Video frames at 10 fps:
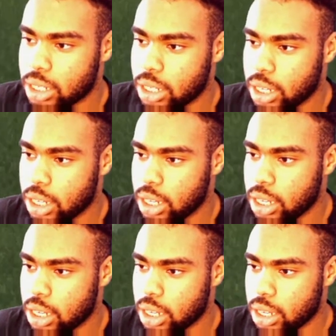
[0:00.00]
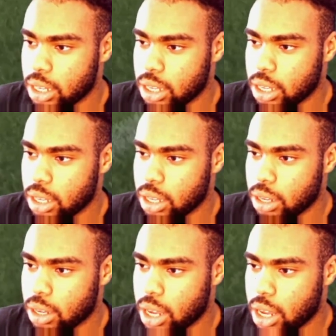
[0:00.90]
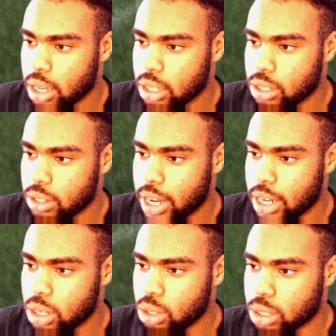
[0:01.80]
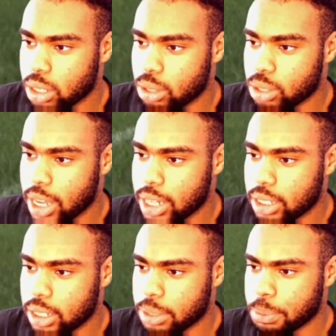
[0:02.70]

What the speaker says: D. Let's do it at a deuce close, actually.